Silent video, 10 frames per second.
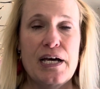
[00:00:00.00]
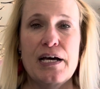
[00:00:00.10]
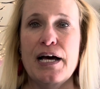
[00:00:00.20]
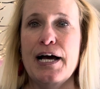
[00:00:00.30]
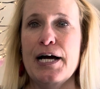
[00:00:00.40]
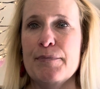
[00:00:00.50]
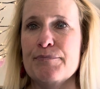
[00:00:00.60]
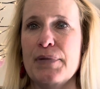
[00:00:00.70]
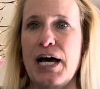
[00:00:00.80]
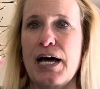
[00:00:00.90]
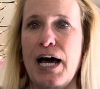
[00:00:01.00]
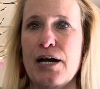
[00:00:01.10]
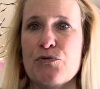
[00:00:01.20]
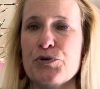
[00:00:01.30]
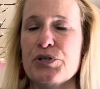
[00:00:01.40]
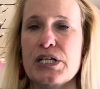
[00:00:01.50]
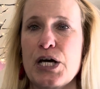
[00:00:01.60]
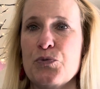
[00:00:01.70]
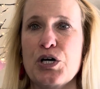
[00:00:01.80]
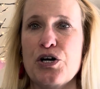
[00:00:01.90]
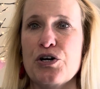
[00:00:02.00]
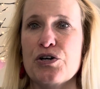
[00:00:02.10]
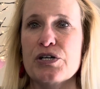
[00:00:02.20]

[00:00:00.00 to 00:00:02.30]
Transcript: I don't really know what her